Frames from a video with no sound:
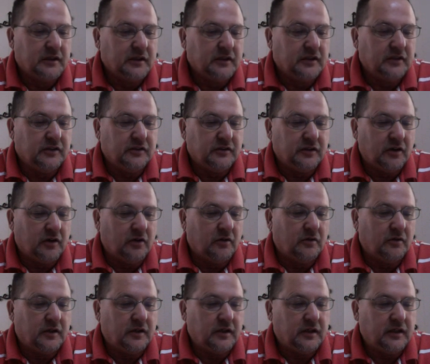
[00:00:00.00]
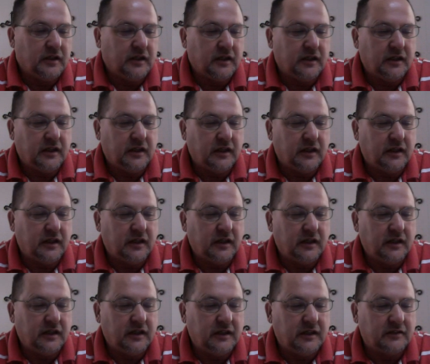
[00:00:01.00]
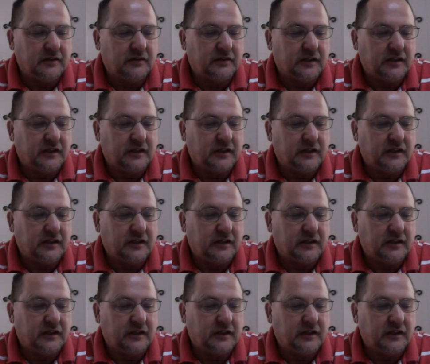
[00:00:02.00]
you know it doesn't